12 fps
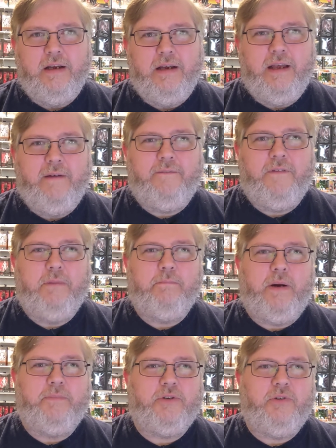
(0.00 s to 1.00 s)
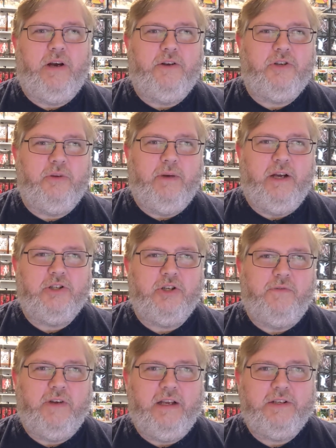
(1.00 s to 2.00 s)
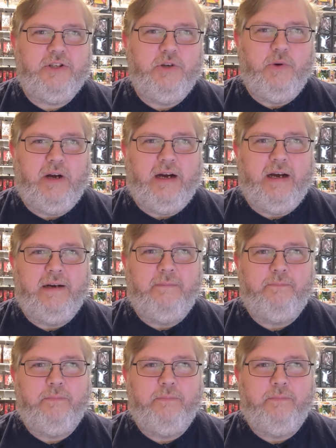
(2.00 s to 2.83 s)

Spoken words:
if it bumps around too much or if it gets too hot,